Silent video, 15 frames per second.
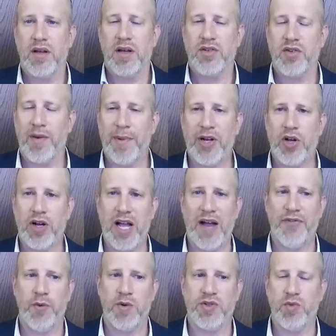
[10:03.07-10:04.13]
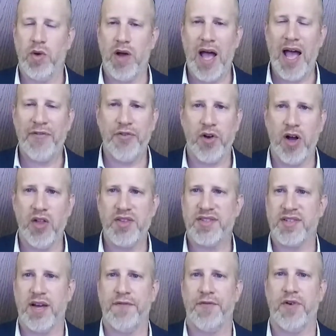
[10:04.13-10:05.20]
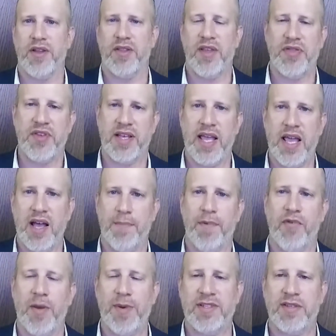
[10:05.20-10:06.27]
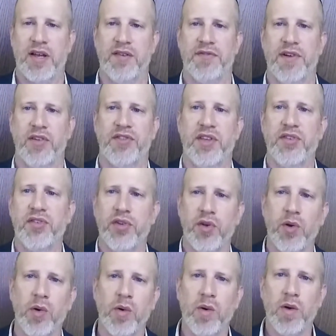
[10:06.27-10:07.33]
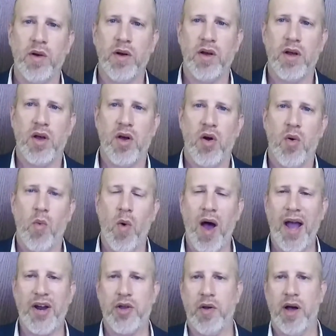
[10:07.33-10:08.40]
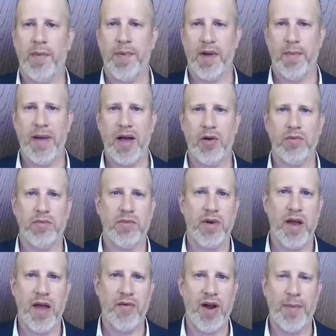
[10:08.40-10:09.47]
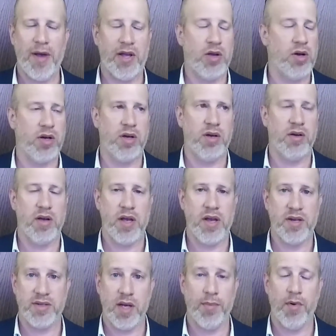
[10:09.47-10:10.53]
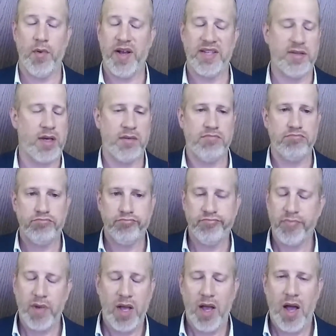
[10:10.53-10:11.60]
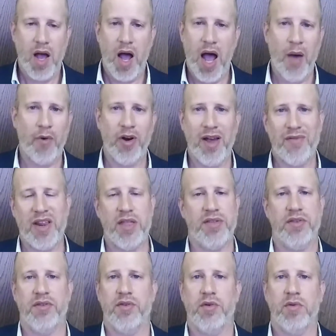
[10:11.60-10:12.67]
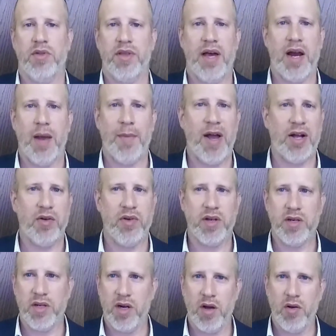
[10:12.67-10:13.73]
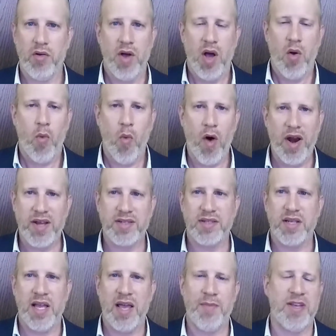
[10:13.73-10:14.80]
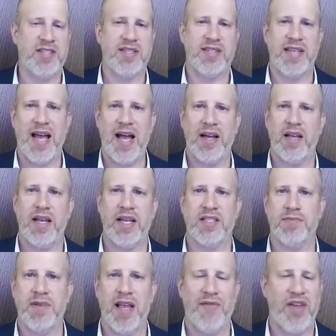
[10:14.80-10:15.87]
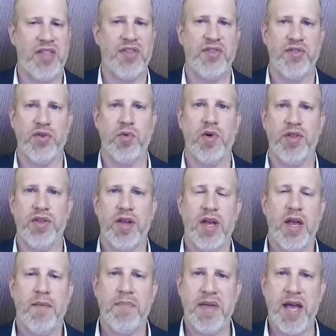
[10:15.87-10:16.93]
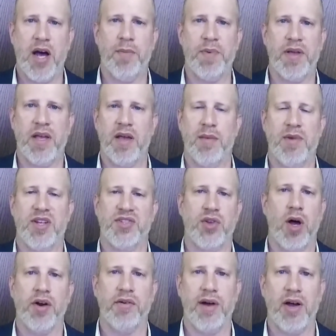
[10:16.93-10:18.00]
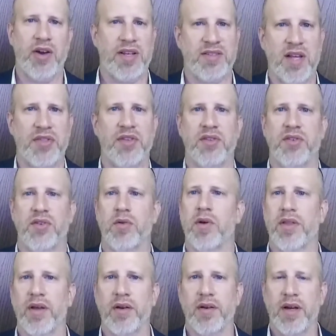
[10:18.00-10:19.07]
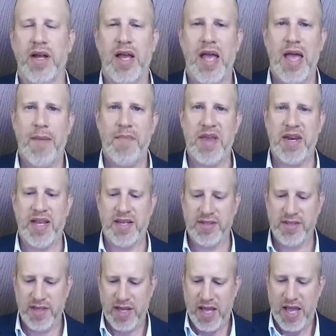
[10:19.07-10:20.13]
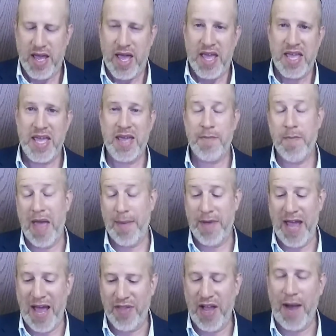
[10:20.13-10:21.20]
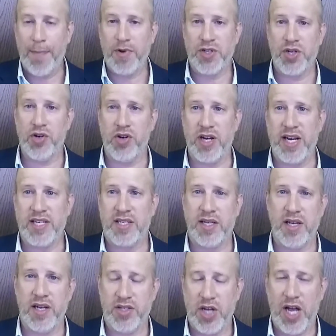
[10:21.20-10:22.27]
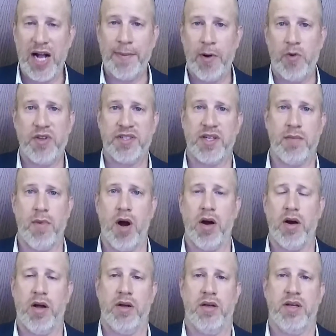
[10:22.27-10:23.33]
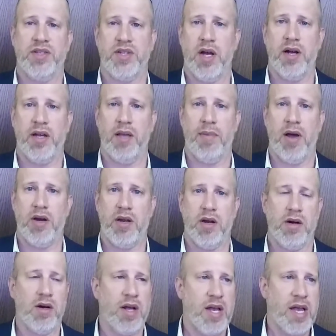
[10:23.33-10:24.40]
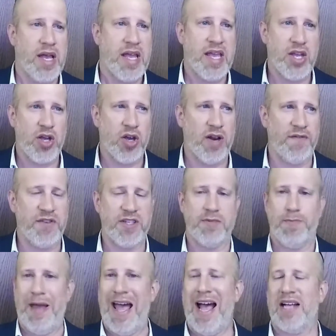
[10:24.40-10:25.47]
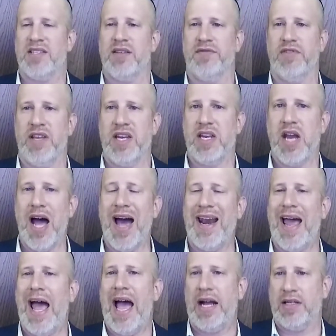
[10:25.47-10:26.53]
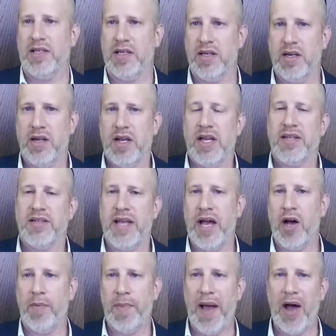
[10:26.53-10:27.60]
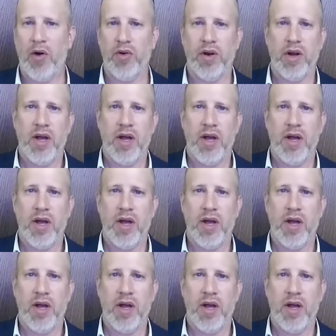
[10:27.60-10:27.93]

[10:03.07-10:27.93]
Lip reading: to Rabbi Kook afterwards, well, after all the suffering that the camp of Rabbi Sonnenfeld did to you, why are you helping him out? And Rabbi Kook, in his humble way, said, I won't have anything to do with that. I'm not going to, what does his attack against me have anything to do with me helping him and his daughter out? It has nothing to do with it. Meaning is, he maybe had the opportunity to talk about what this Gemara is talking about here. He could have just passively not acted to help out.